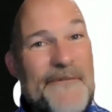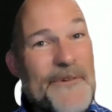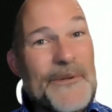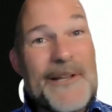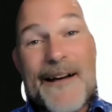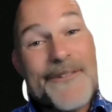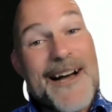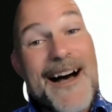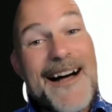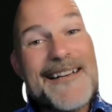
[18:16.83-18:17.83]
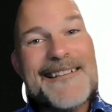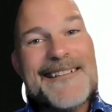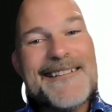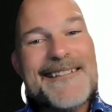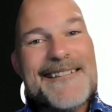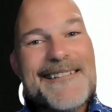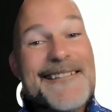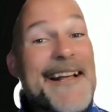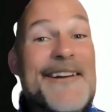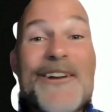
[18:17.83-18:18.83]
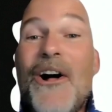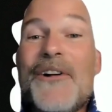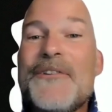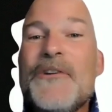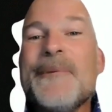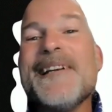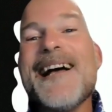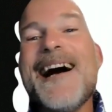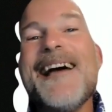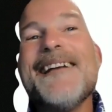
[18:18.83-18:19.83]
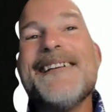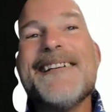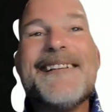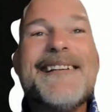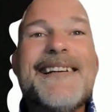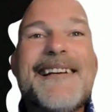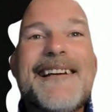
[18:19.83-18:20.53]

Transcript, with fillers: if you love God and all humankind,